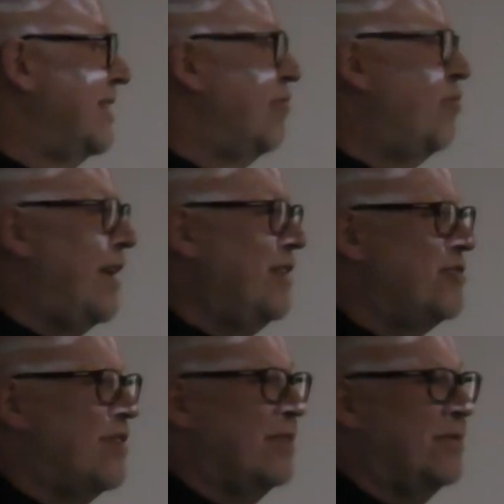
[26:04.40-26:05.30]
and
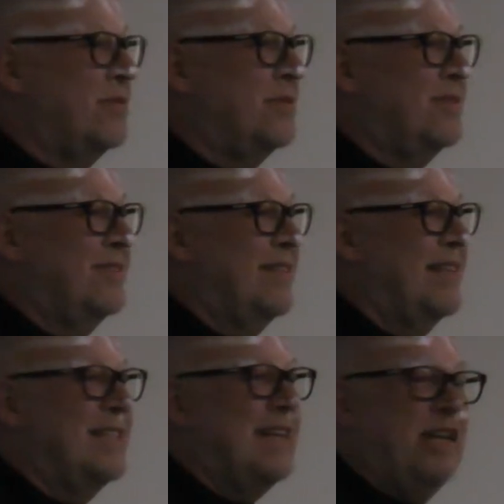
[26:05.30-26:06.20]
Waitrose
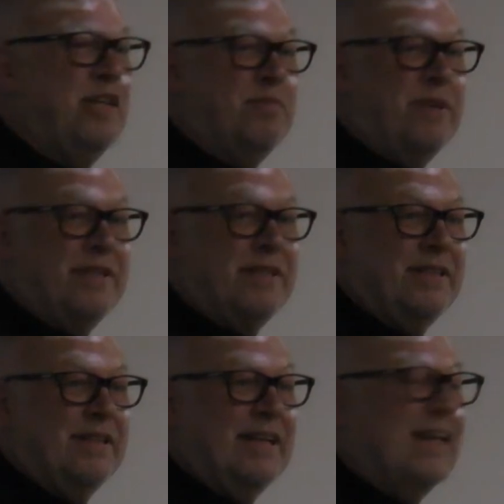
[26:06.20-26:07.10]
and Sainsbury's
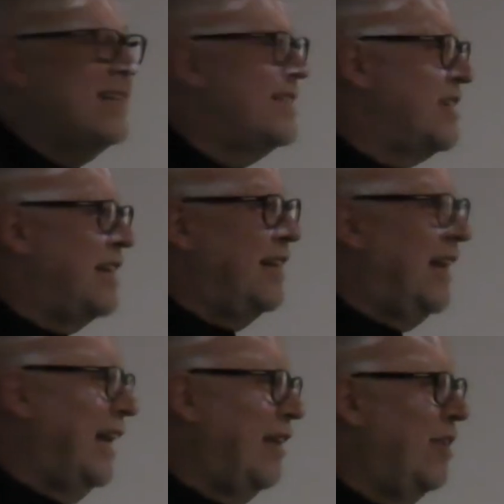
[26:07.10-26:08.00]

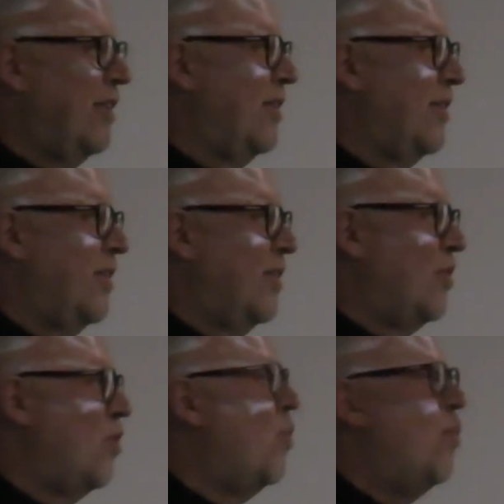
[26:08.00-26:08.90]
suddenly
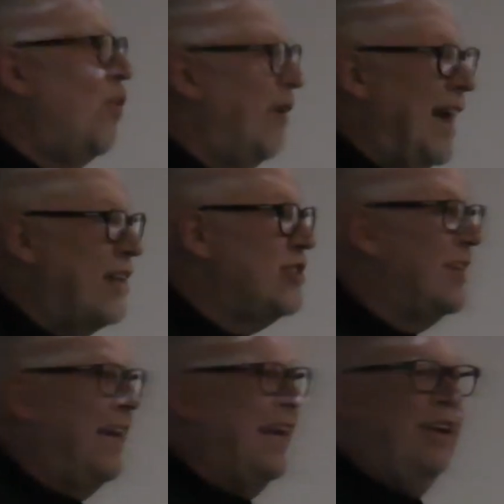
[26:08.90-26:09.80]
were
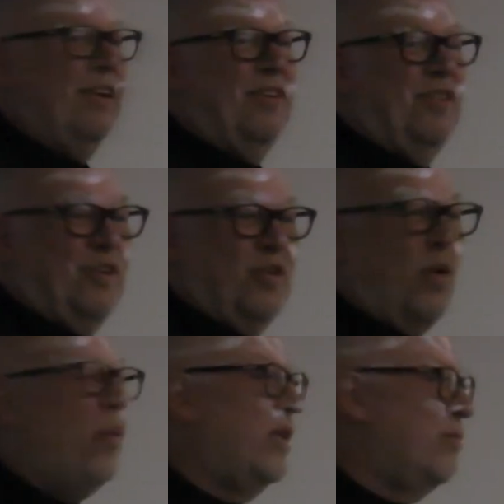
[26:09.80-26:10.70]
actually
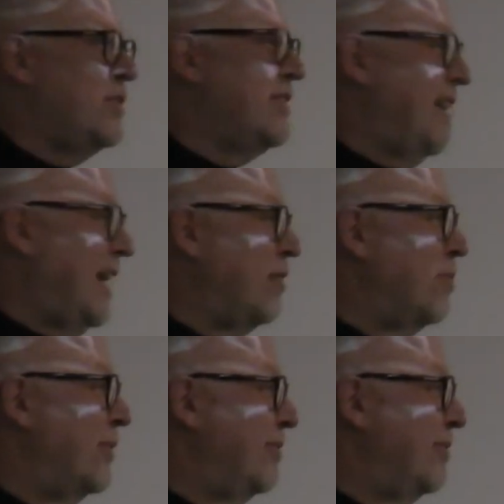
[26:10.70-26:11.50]
all that was available